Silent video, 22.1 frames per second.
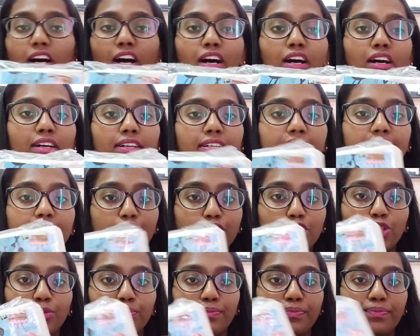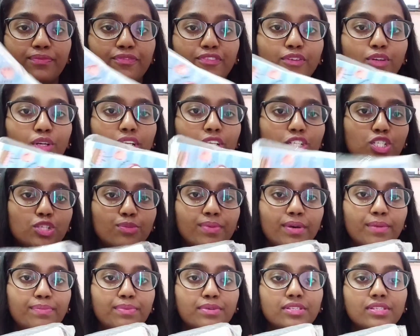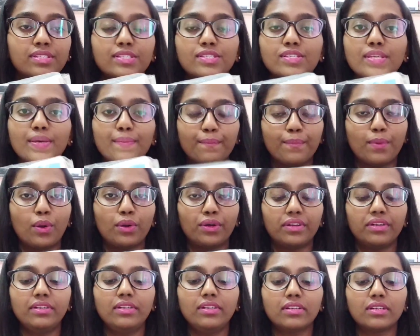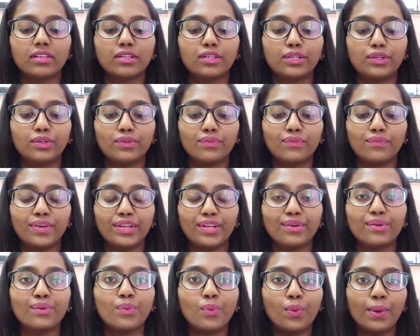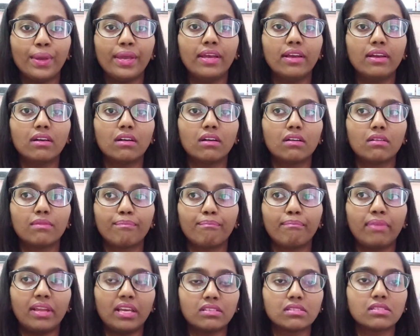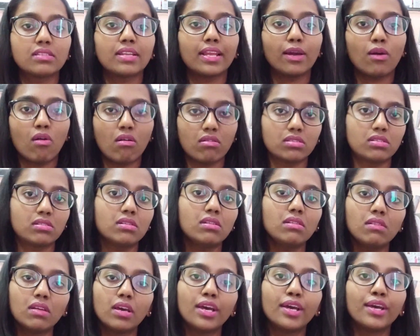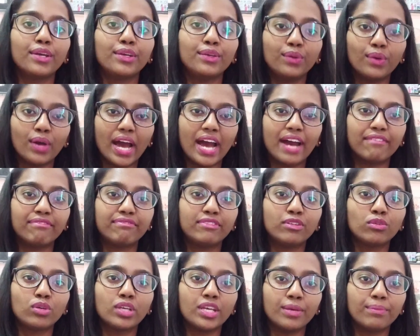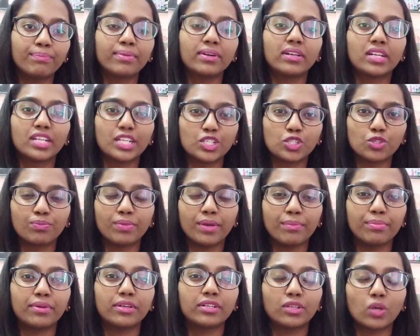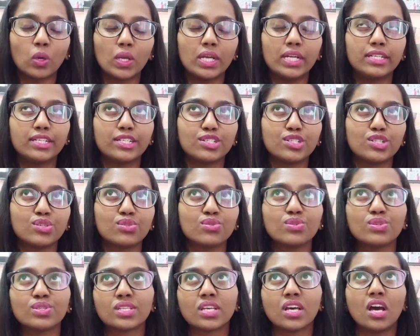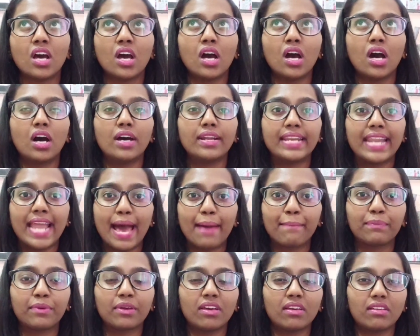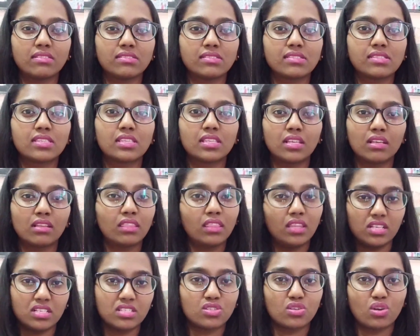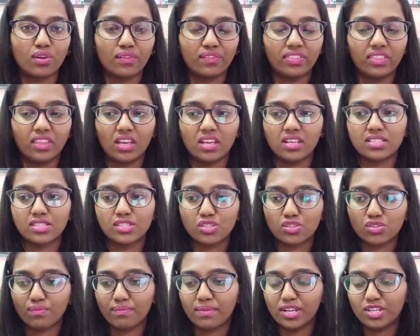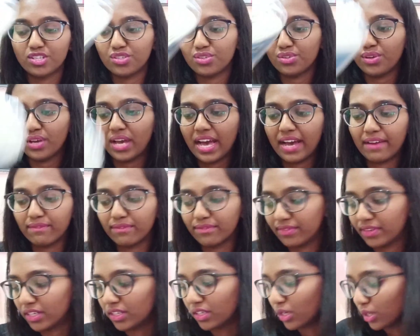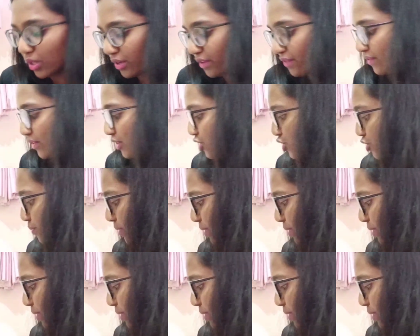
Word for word: or tissue few tissue papers it's important when you're going places like hostel you have to keep tissue paper toilet tissues napkins these sort of things so make sure you have a lot of tissue